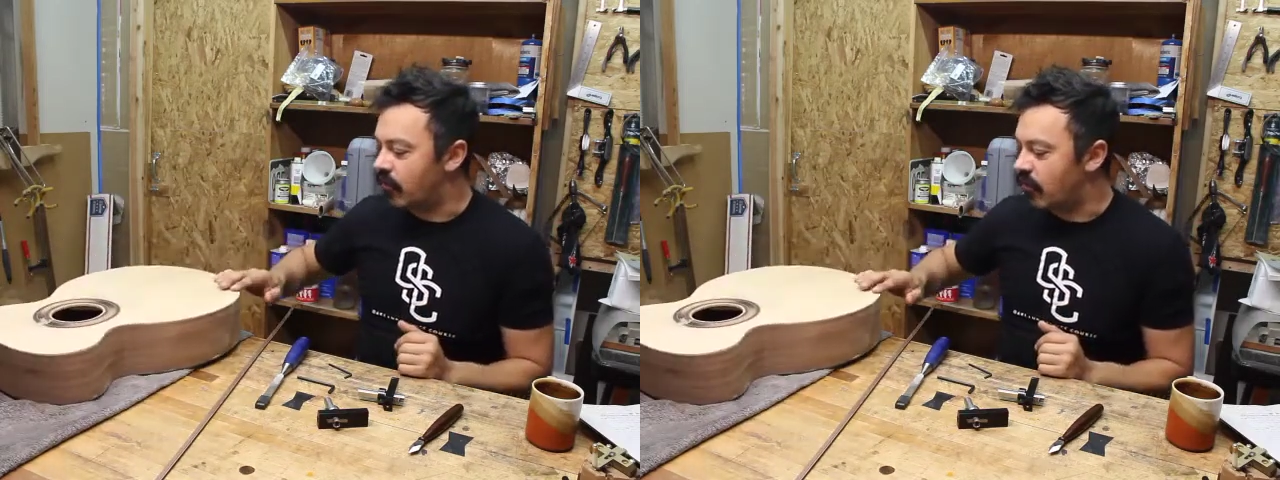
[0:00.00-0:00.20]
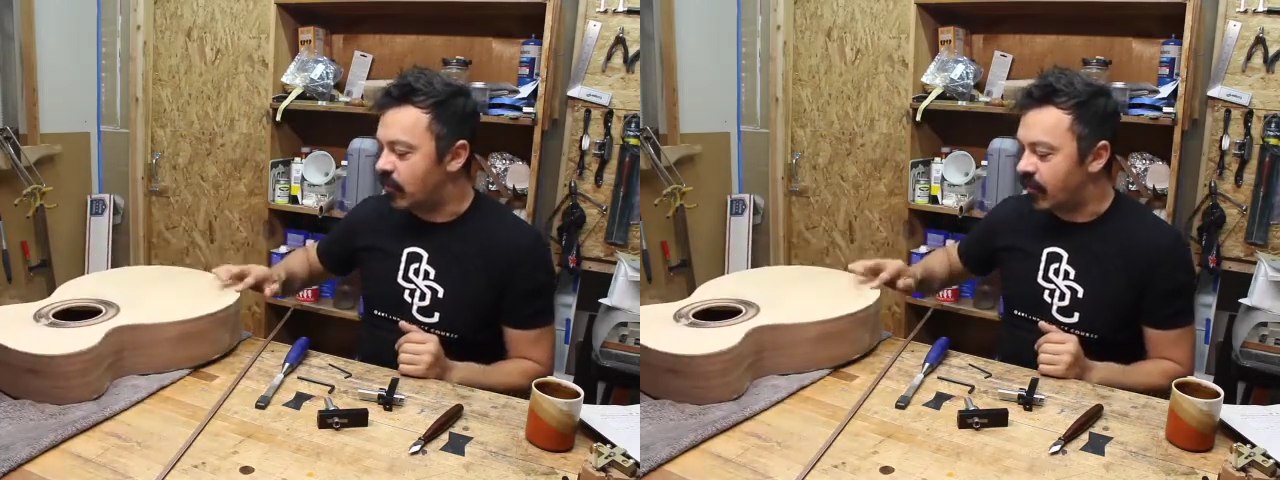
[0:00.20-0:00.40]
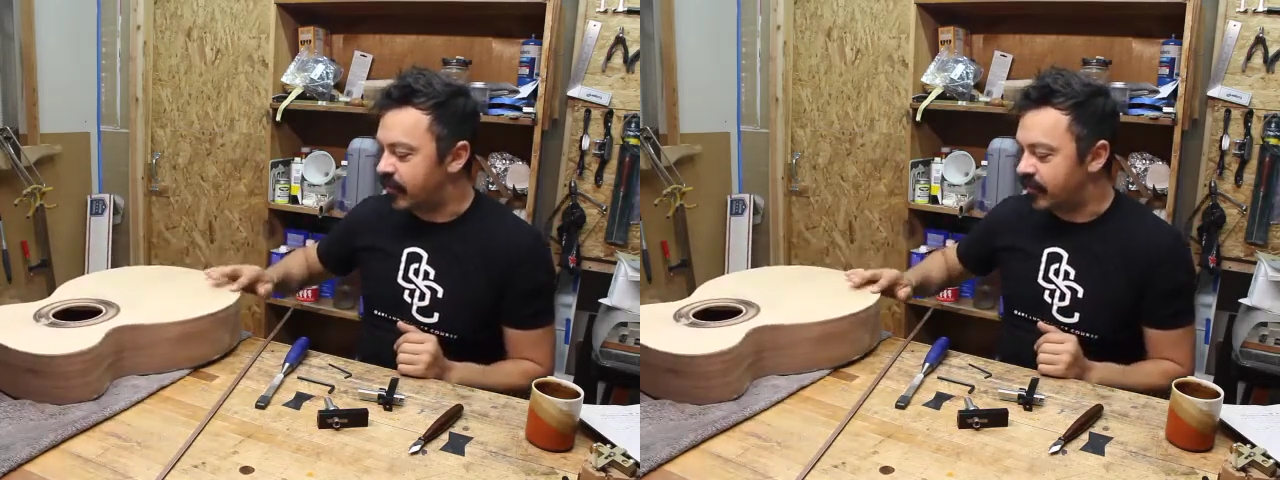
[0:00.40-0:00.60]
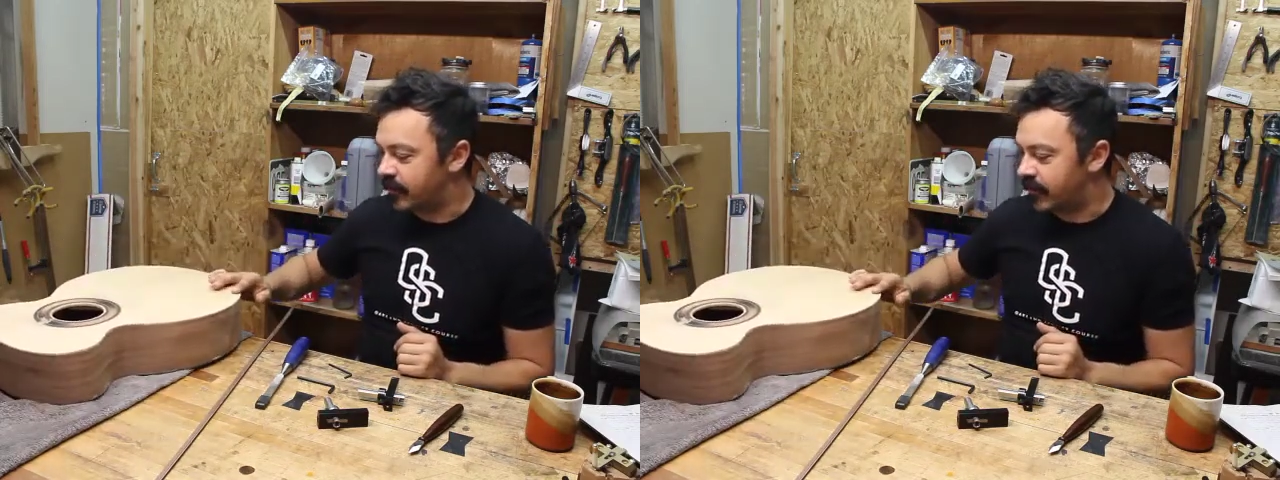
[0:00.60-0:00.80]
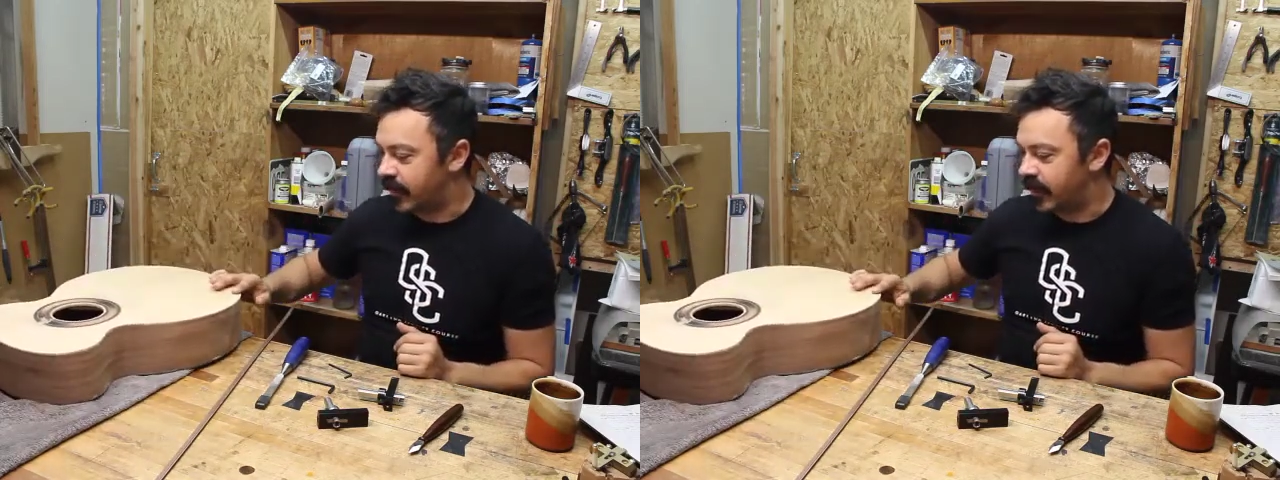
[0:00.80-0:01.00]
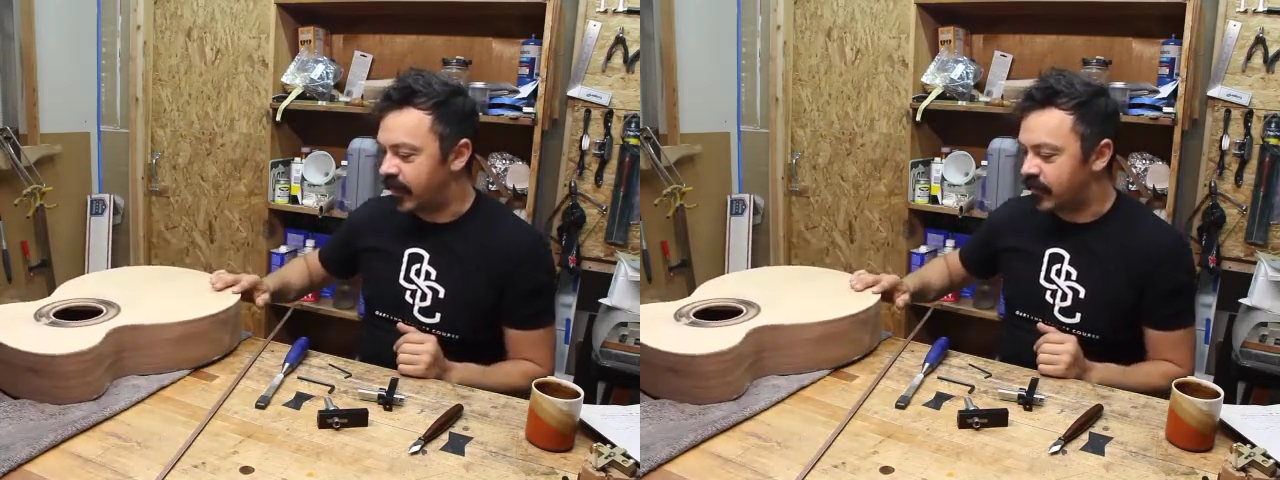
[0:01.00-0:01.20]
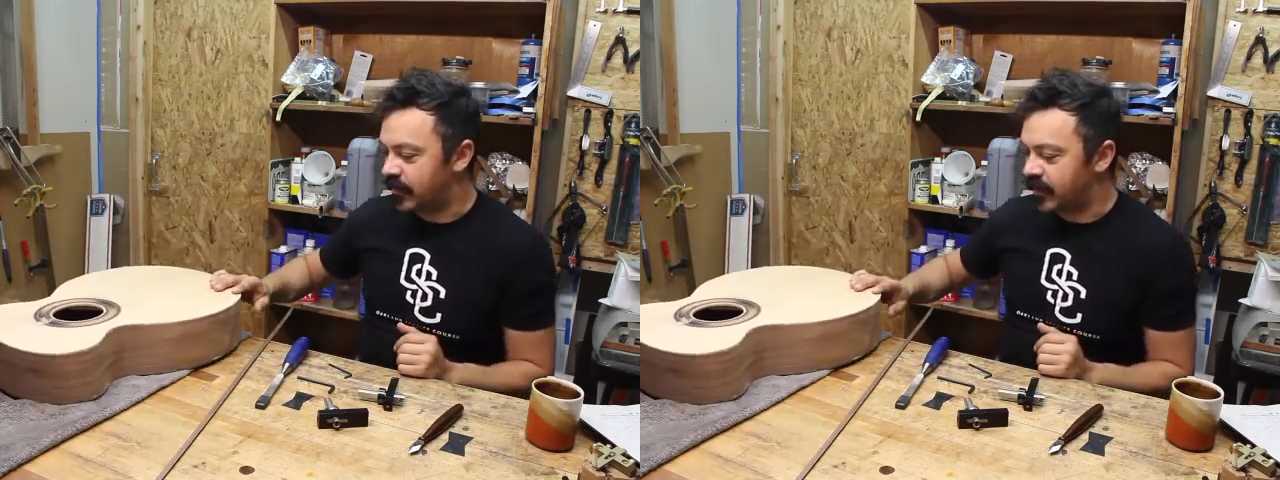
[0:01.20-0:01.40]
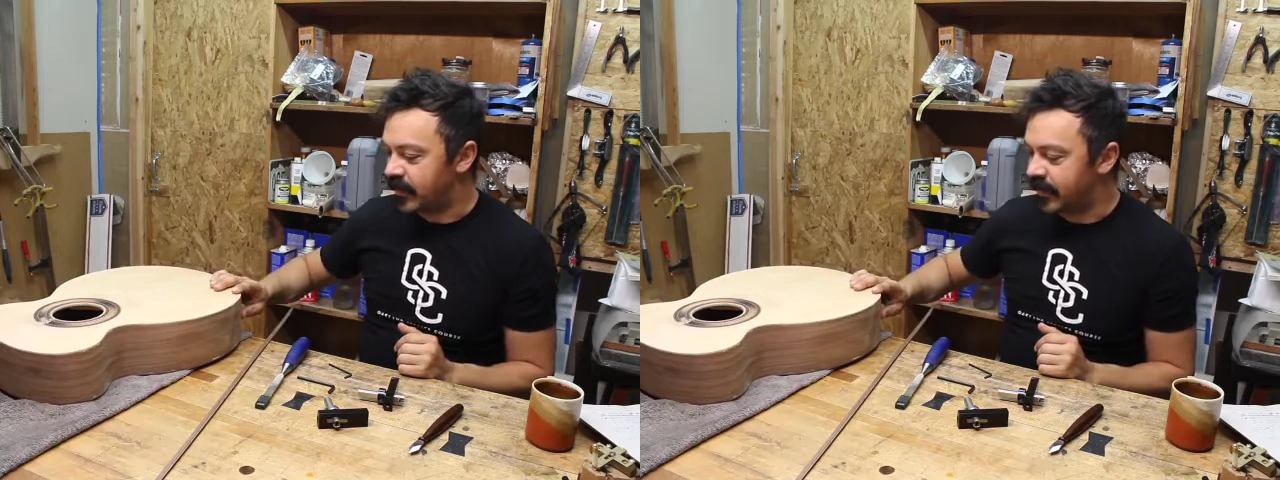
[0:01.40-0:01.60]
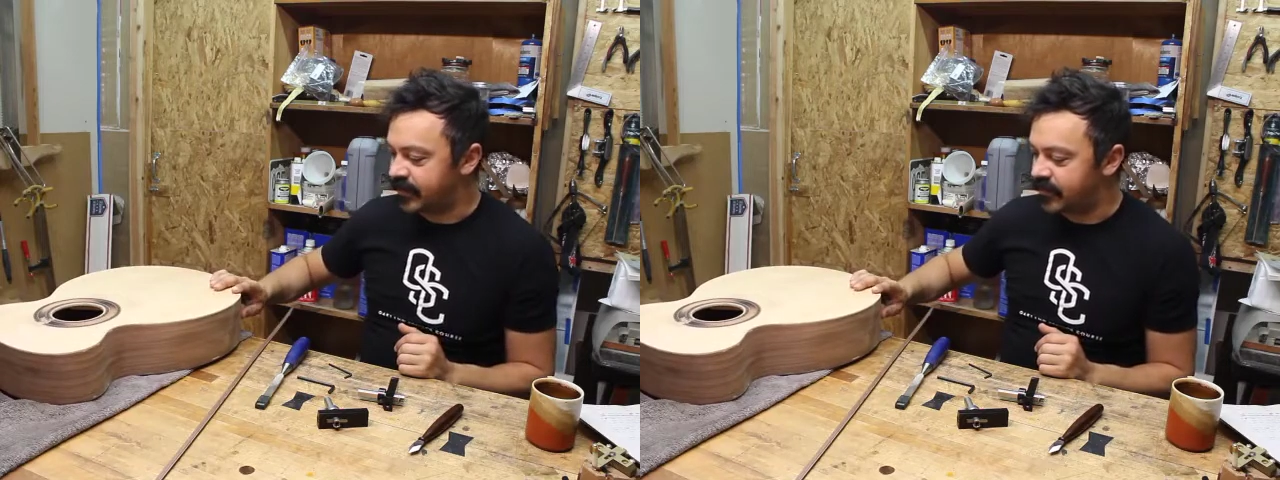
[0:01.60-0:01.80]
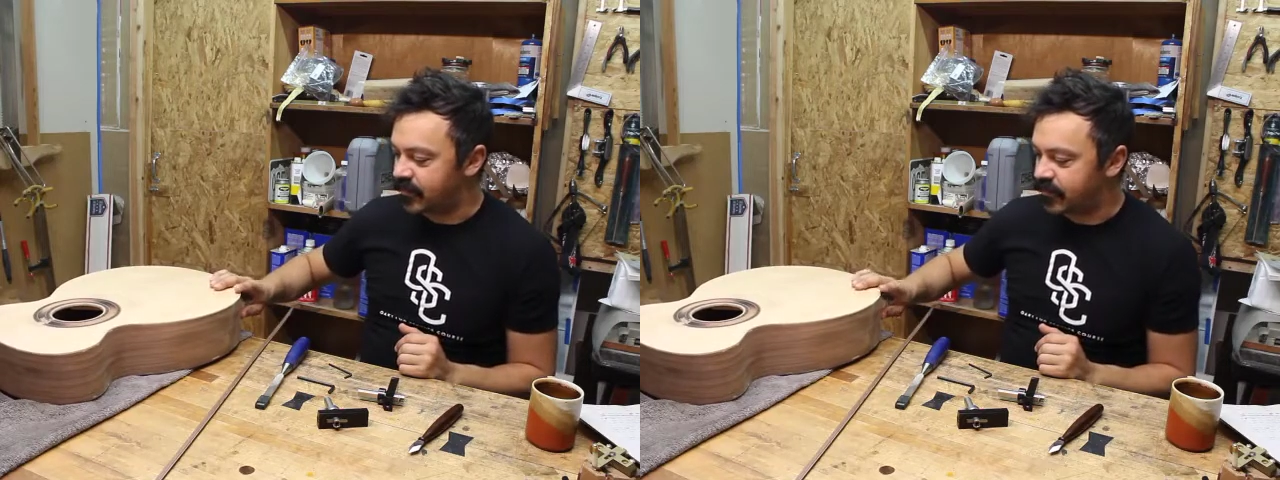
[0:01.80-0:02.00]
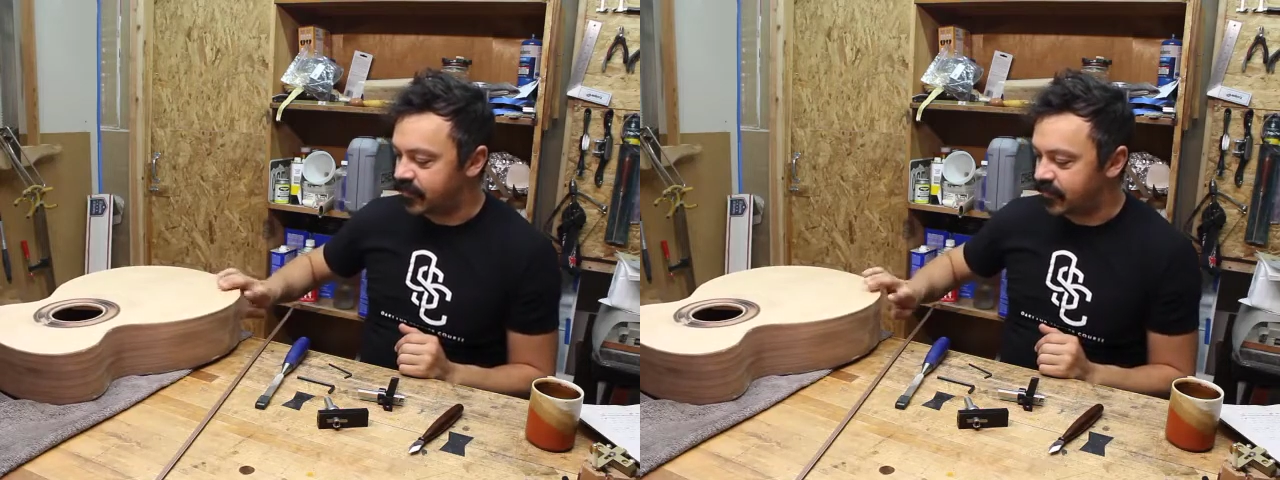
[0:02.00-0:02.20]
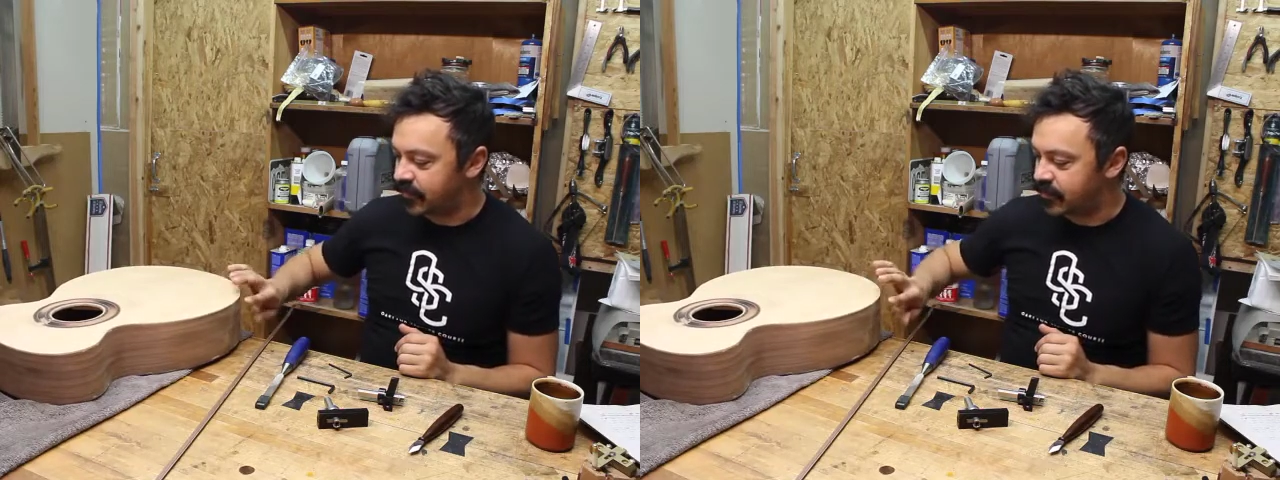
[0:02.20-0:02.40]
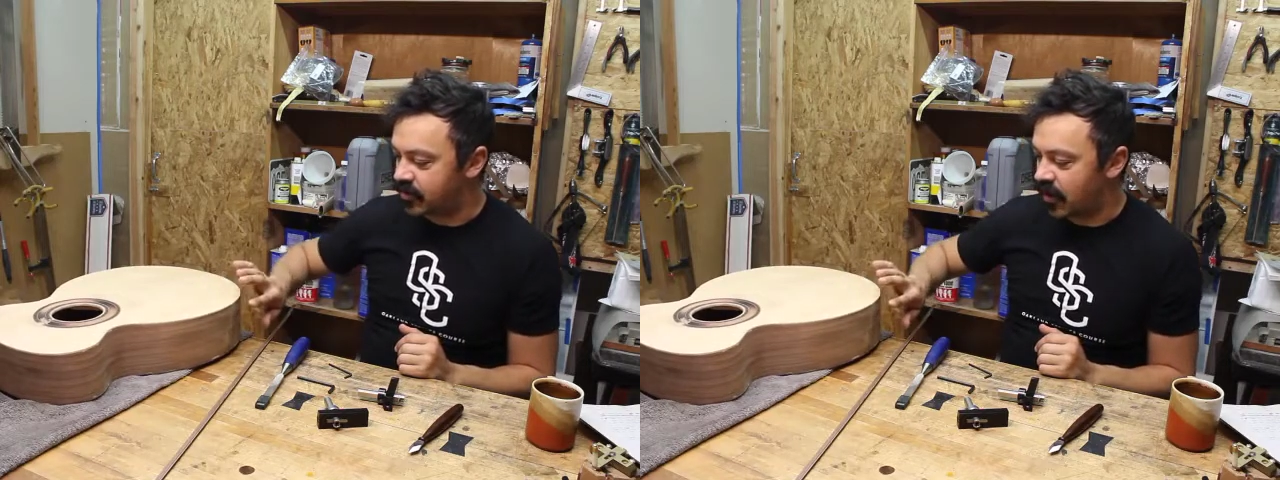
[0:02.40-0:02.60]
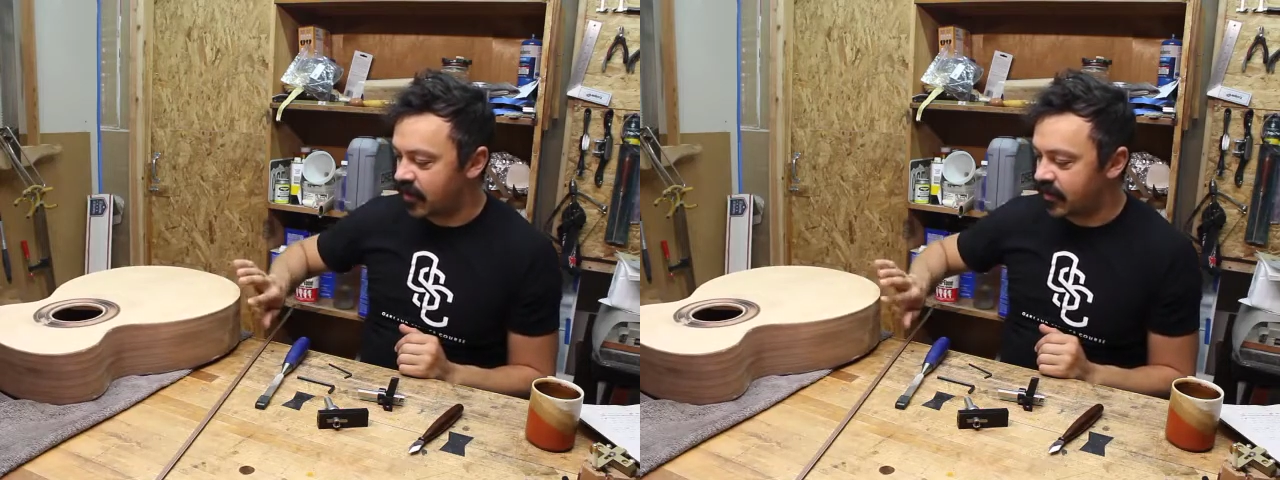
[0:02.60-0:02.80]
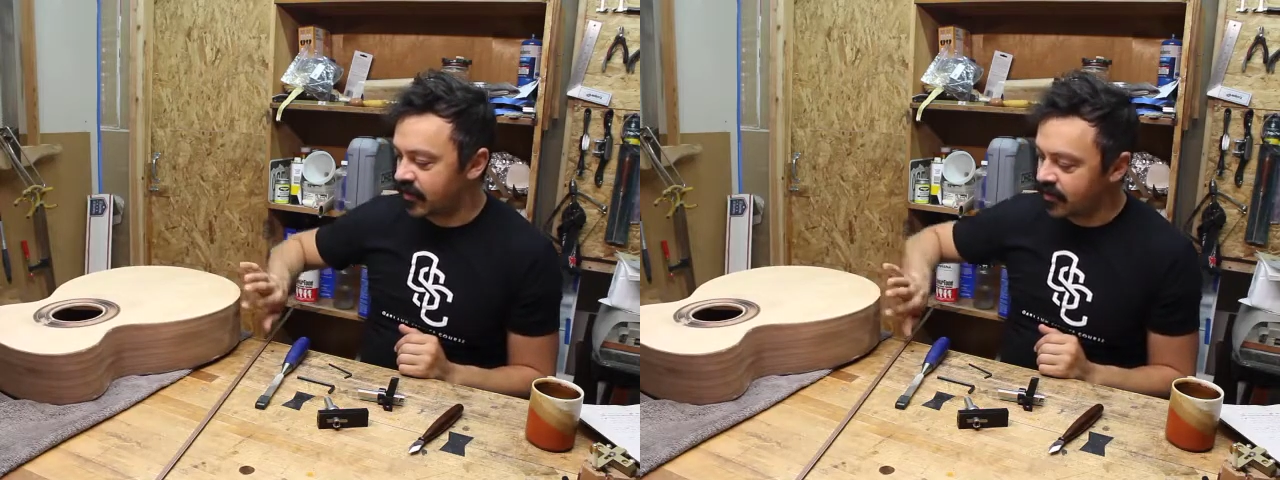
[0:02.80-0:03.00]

rub some fine ebony dust or some chalk